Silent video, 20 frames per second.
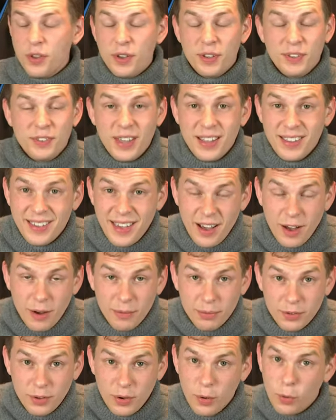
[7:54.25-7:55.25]
You can set it
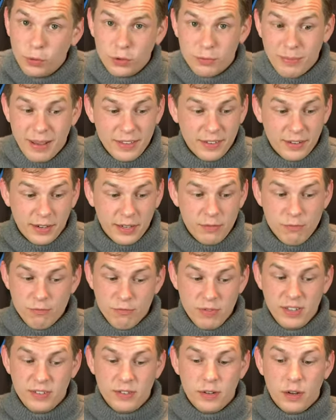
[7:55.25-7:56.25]
up to
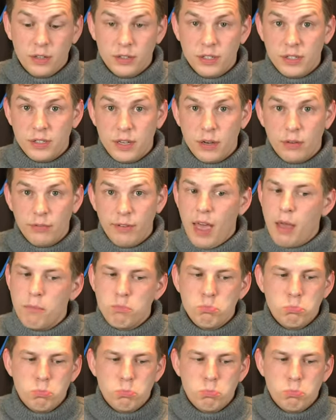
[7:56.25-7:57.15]
automatically restart itself